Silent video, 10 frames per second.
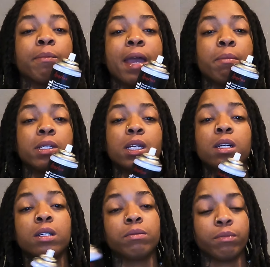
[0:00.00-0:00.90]
it from
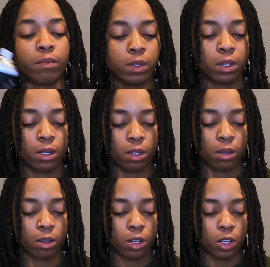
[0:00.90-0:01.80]
Amazon.
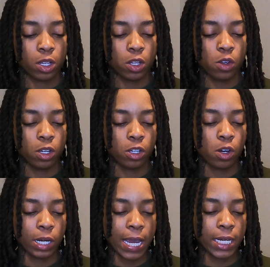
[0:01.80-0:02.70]
You could
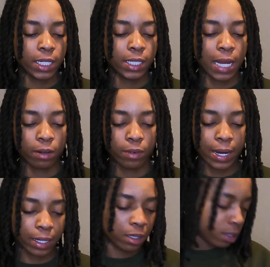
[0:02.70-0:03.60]
go to Angelus
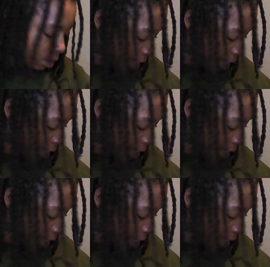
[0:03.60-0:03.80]
Direct